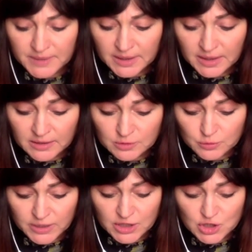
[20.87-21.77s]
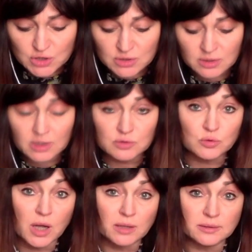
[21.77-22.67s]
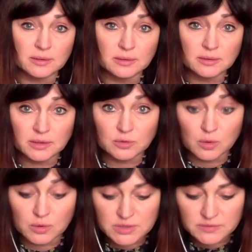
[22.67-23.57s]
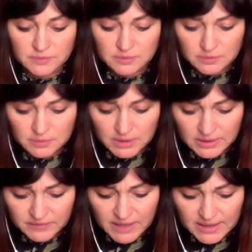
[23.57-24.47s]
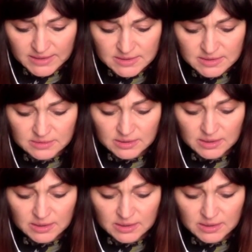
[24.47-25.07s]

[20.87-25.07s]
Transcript: in Croatia, in Rwanda, in Kosovo, in Afghanistan.